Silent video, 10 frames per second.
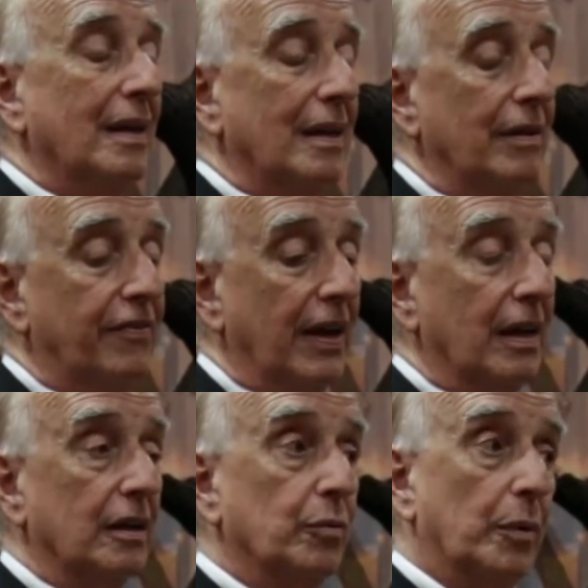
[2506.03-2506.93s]
he
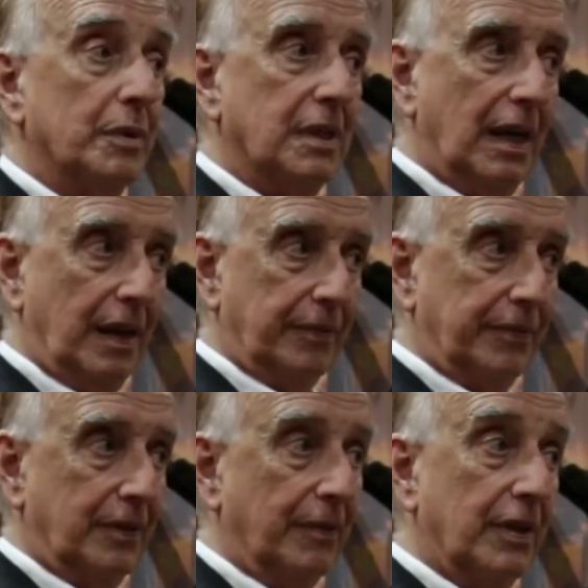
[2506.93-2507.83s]
found what was
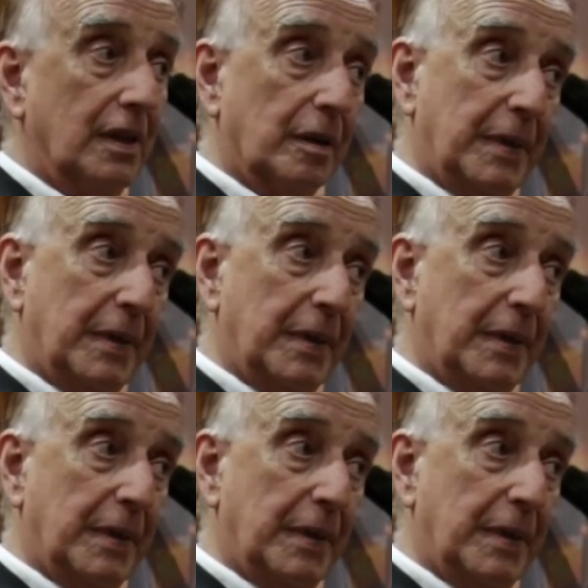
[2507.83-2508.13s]
left of the young